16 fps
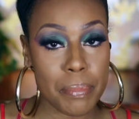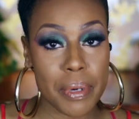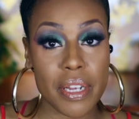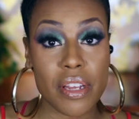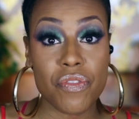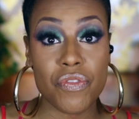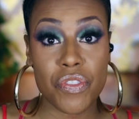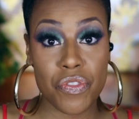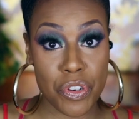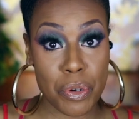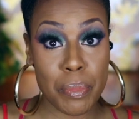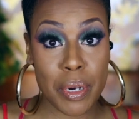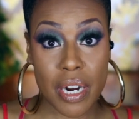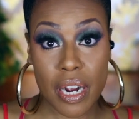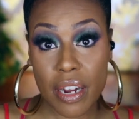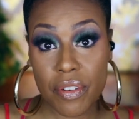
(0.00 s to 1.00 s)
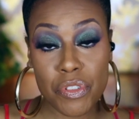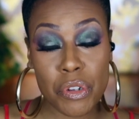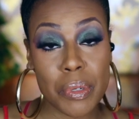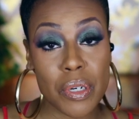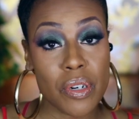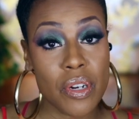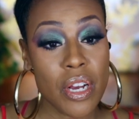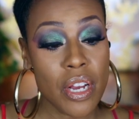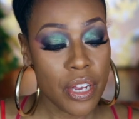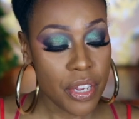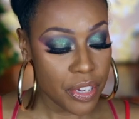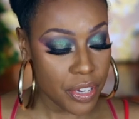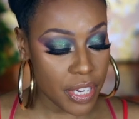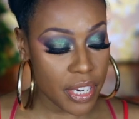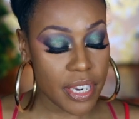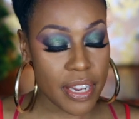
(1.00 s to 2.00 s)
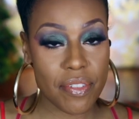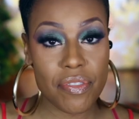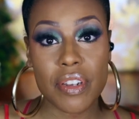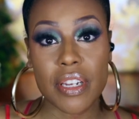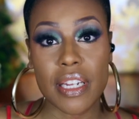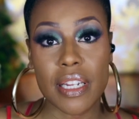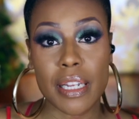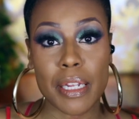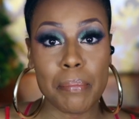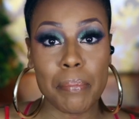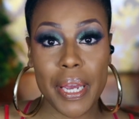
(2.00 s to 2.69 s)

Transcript: But if you feel more comfortable, you can definitely